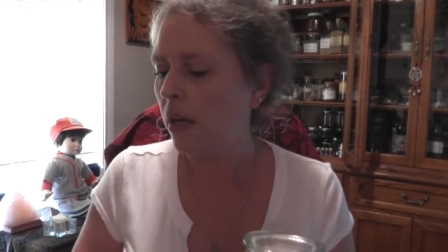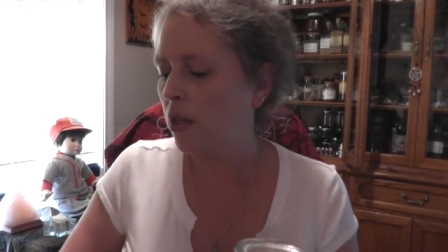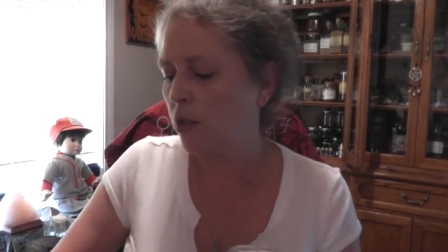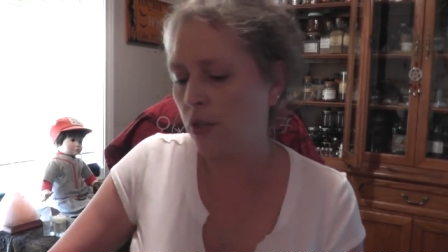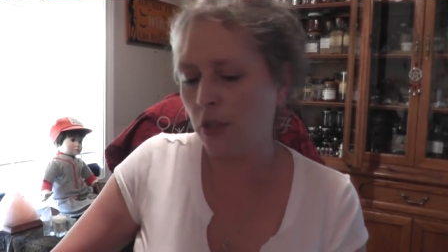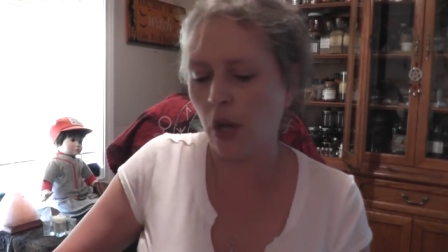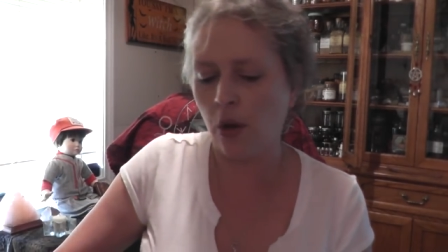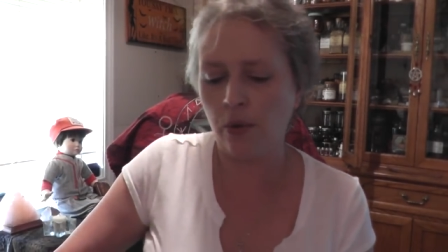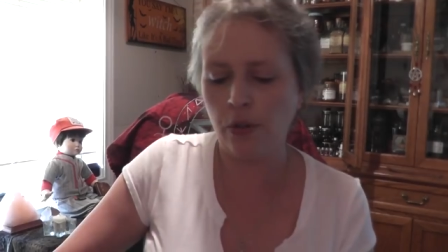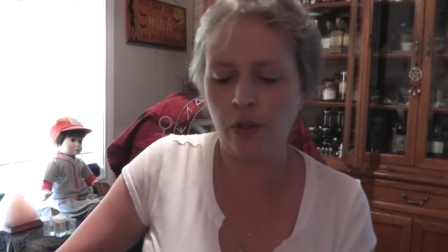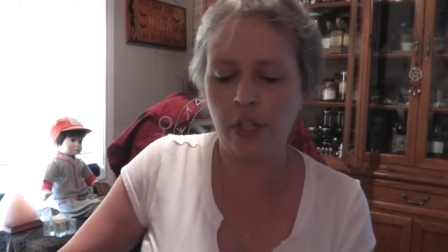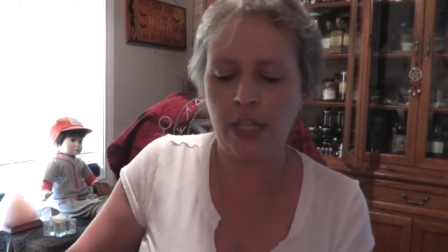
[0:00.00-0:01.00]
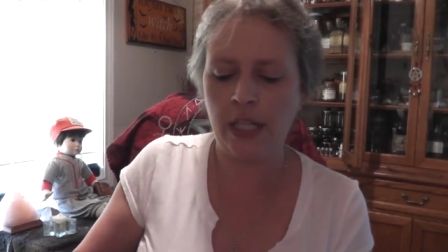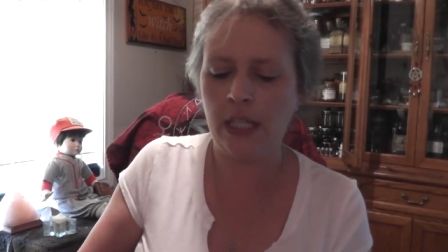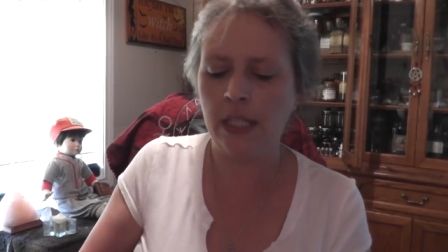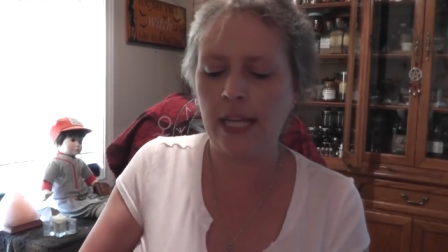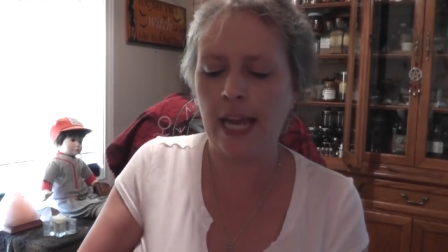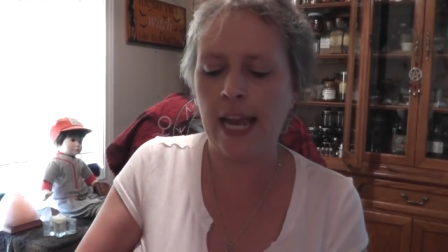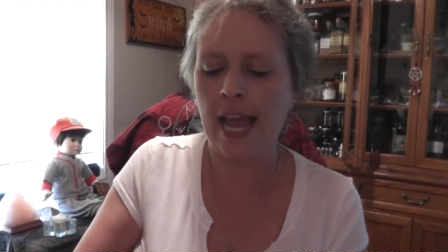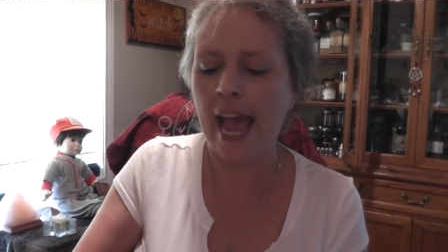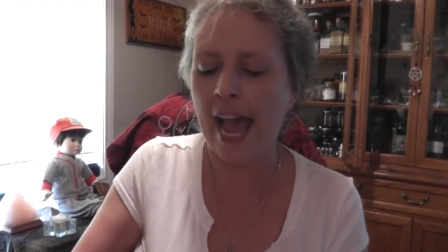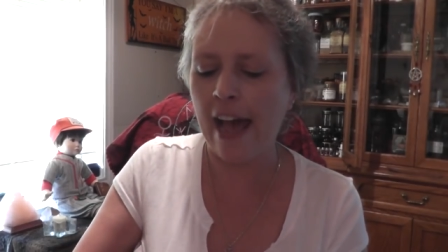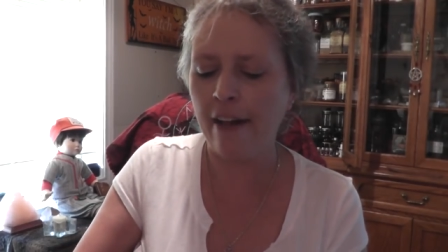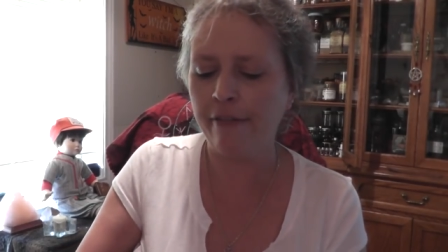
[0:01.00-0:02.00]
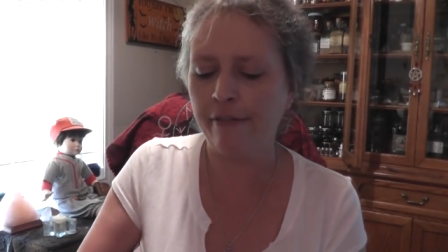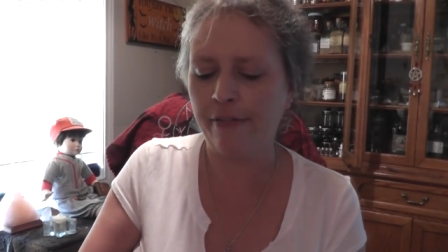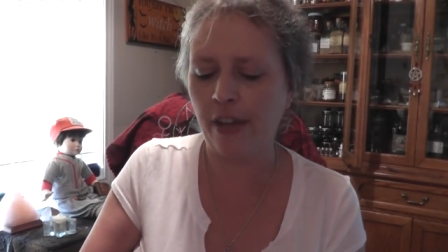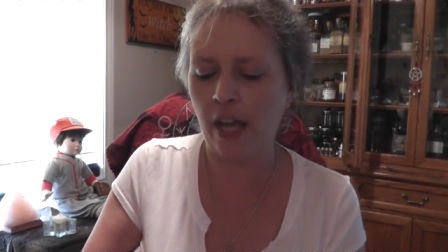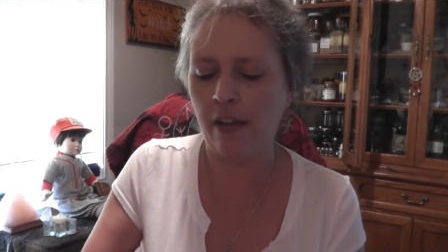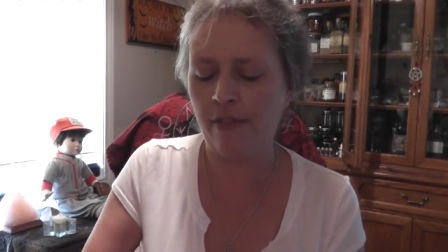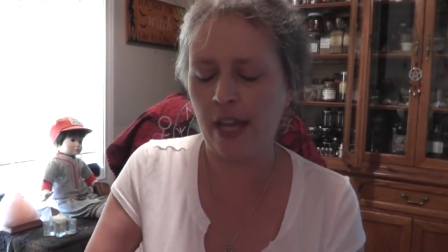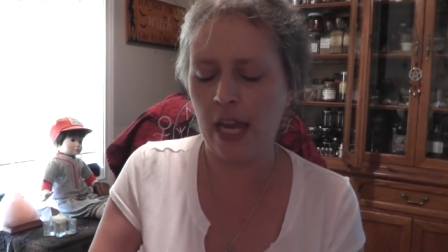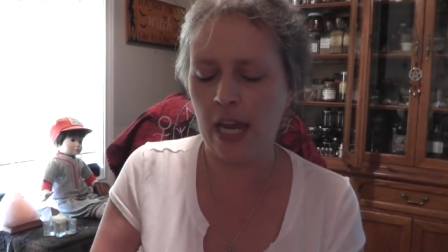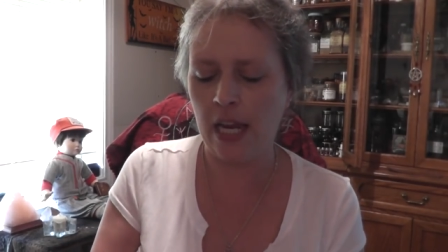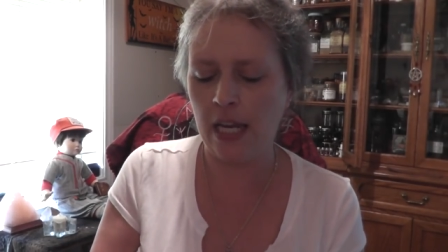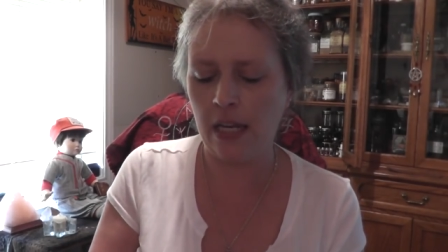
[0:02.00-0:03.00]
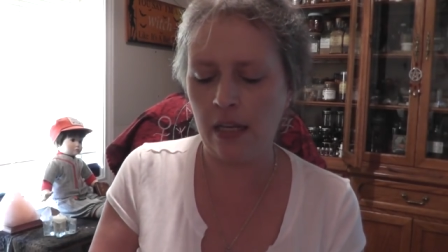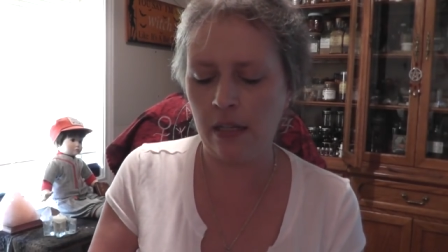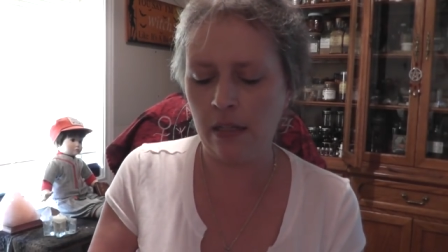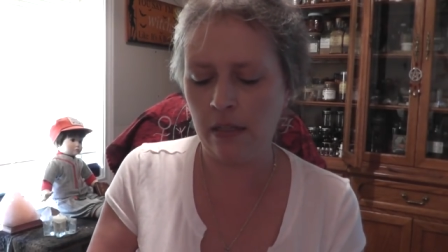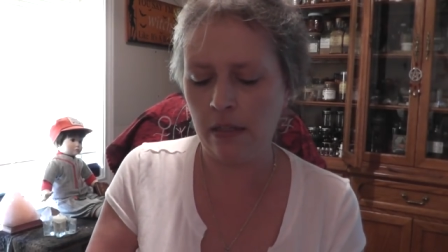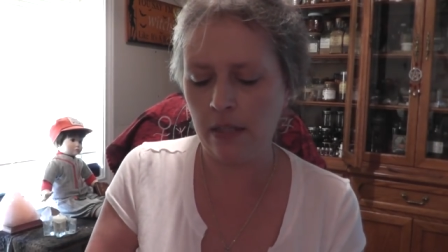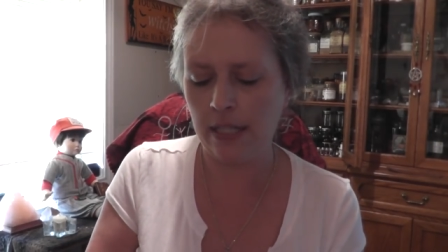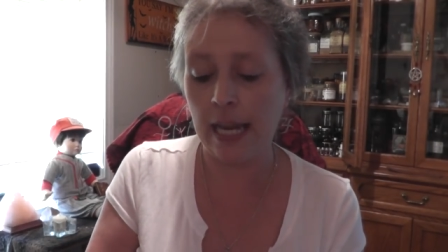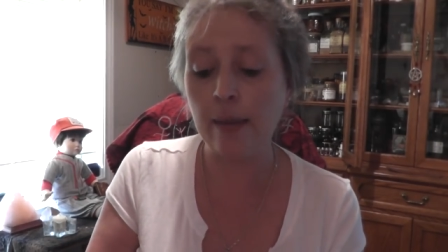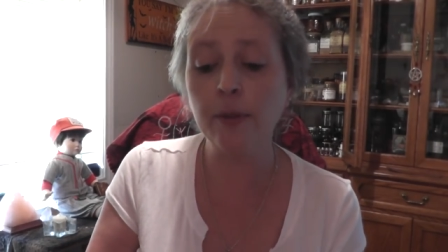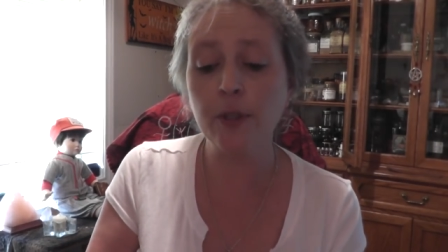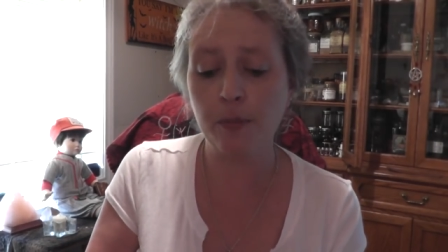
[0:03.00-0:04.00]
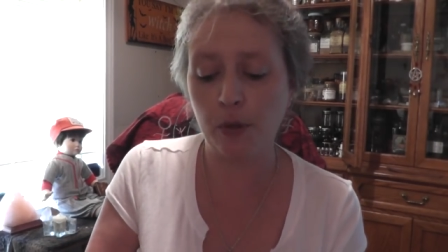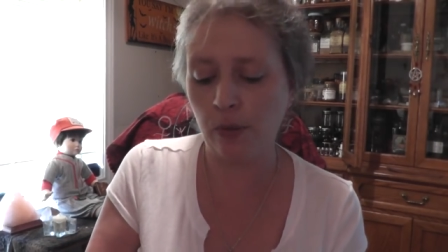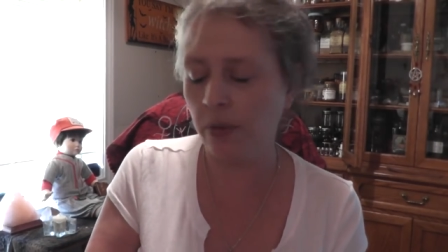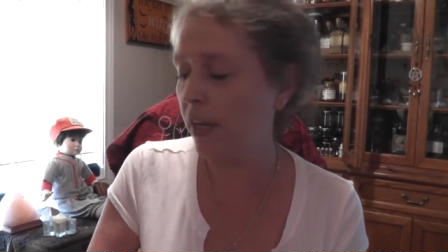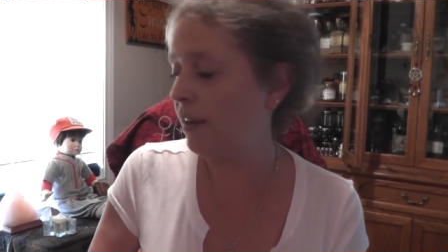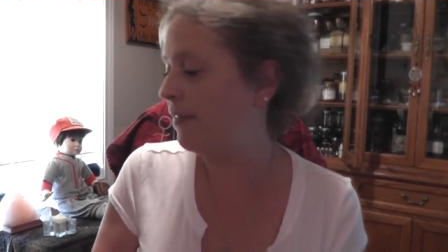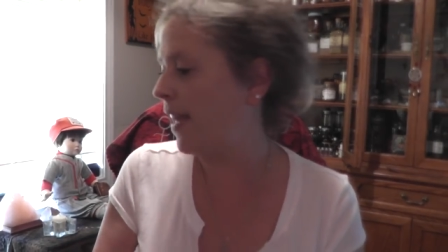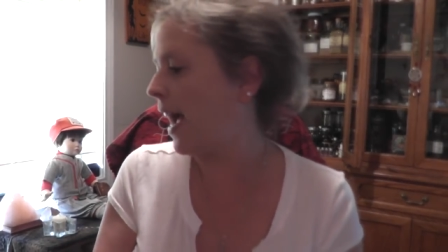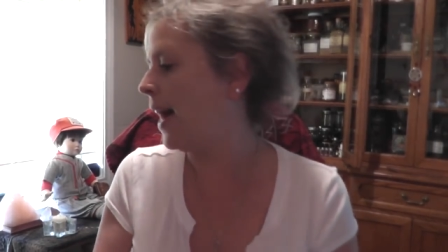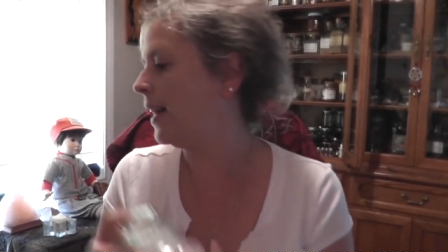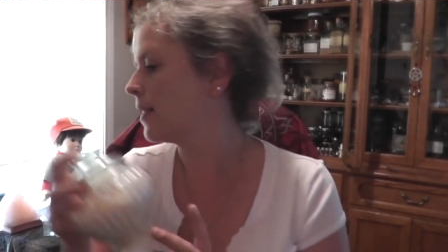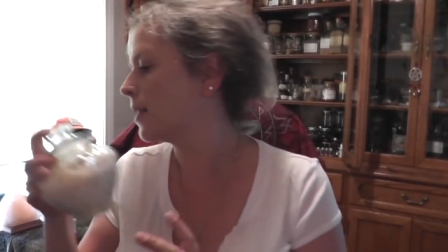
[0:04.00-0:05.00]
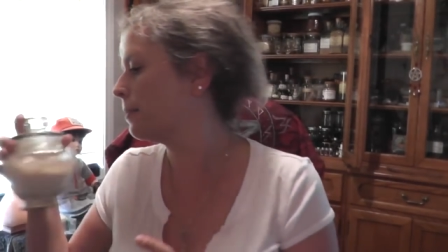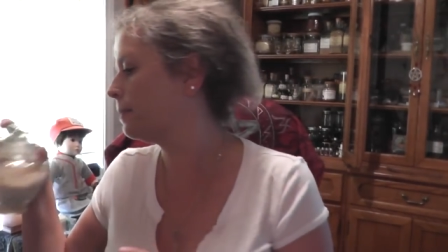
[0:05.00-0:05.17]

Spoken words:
So you're going to need a half of a tablespoon of that.